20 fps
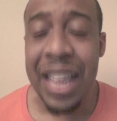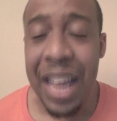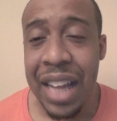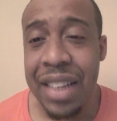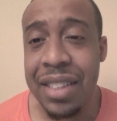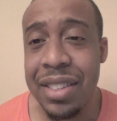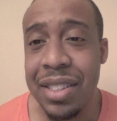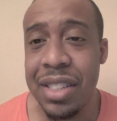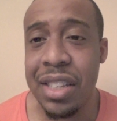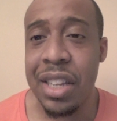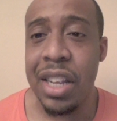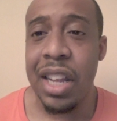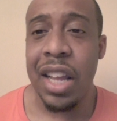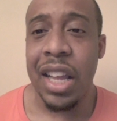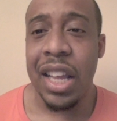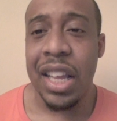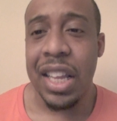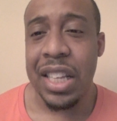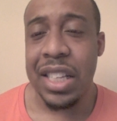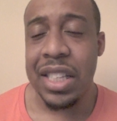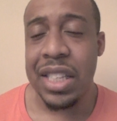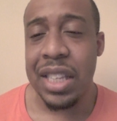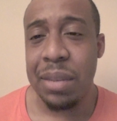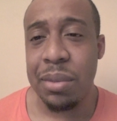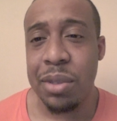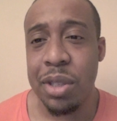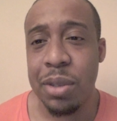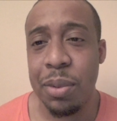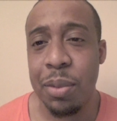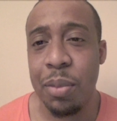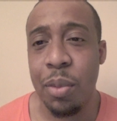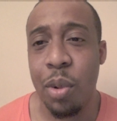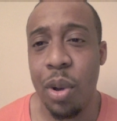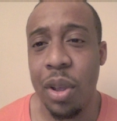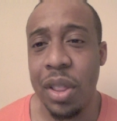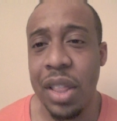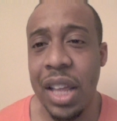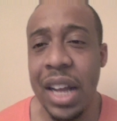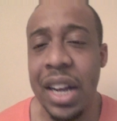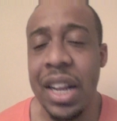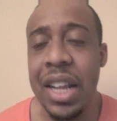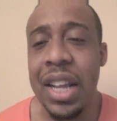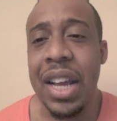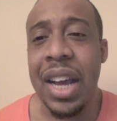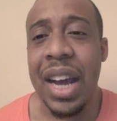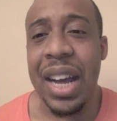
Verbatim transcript: Yes, he seems to be more that